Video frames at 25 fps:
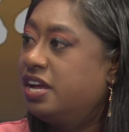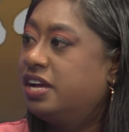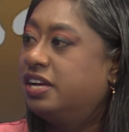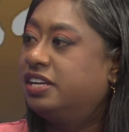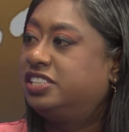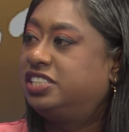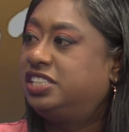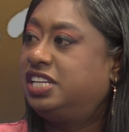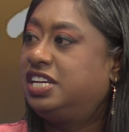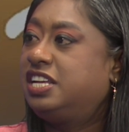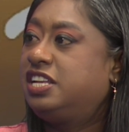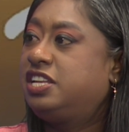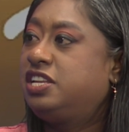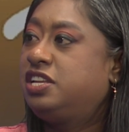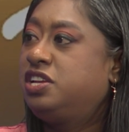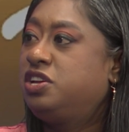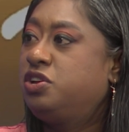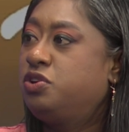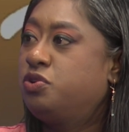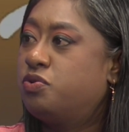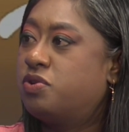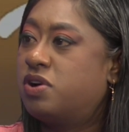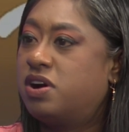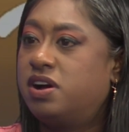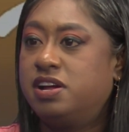she
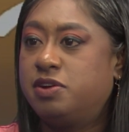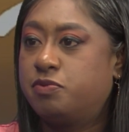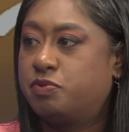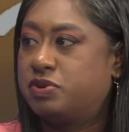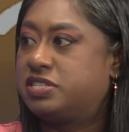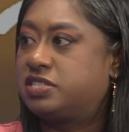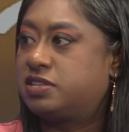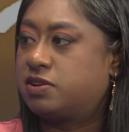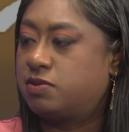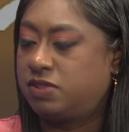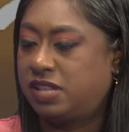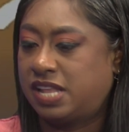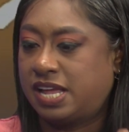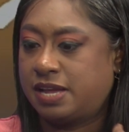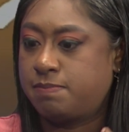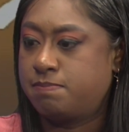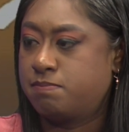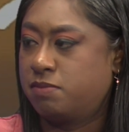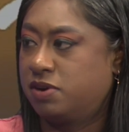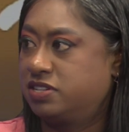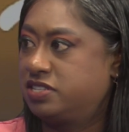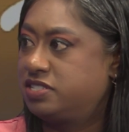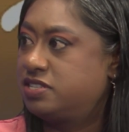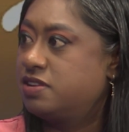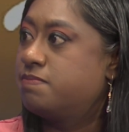knew it was like
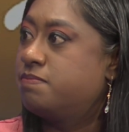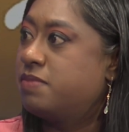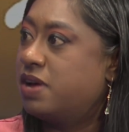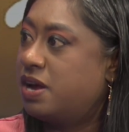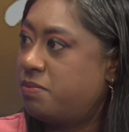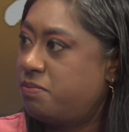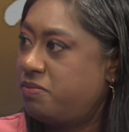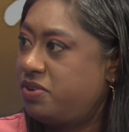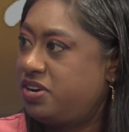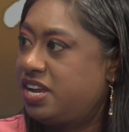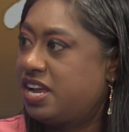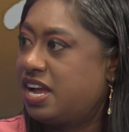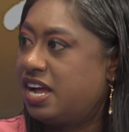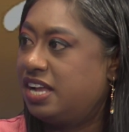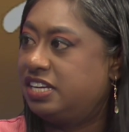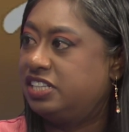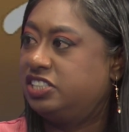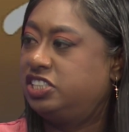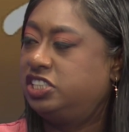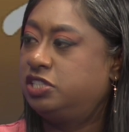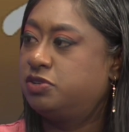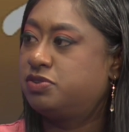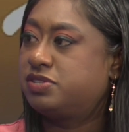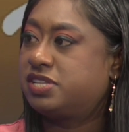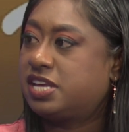muscle memory, and then
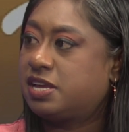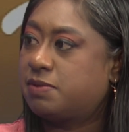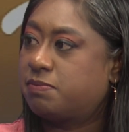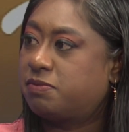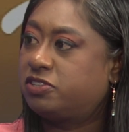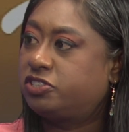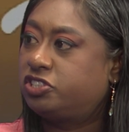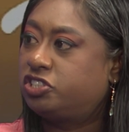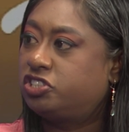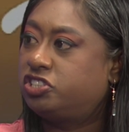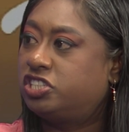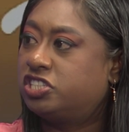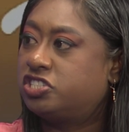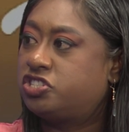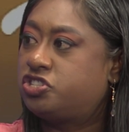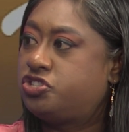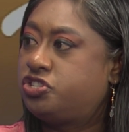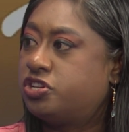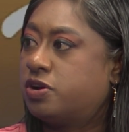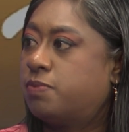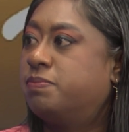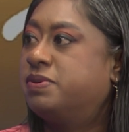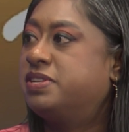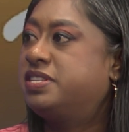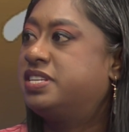she was able to just
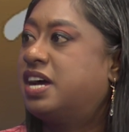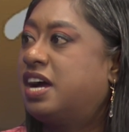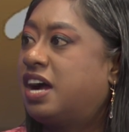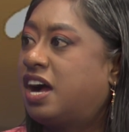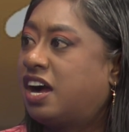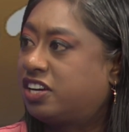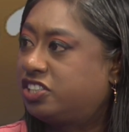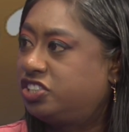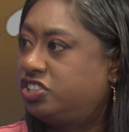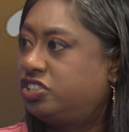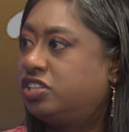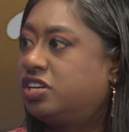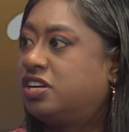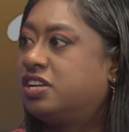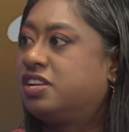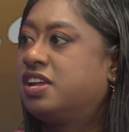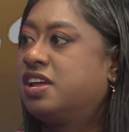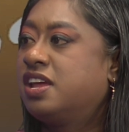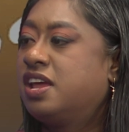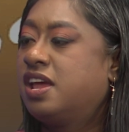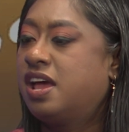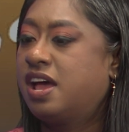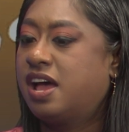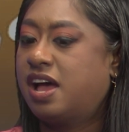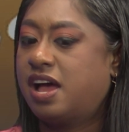jump into action
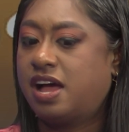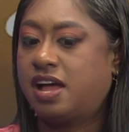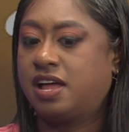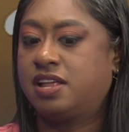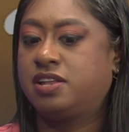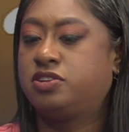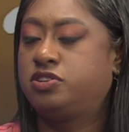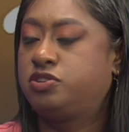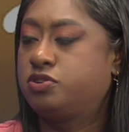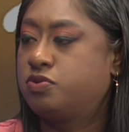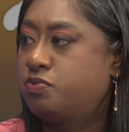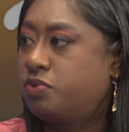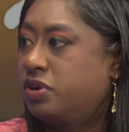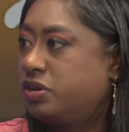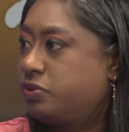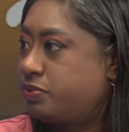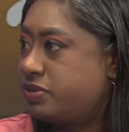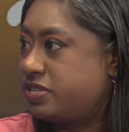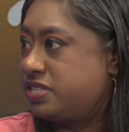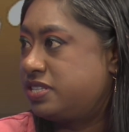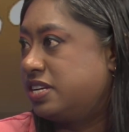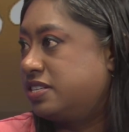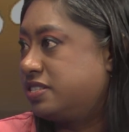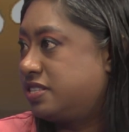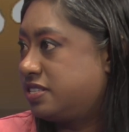and do what
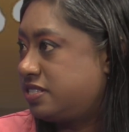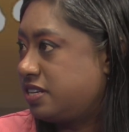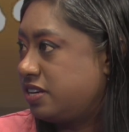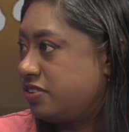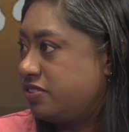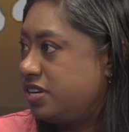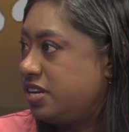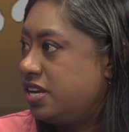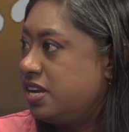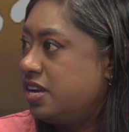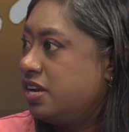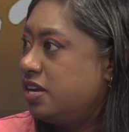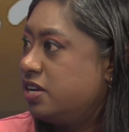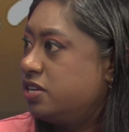was necessary.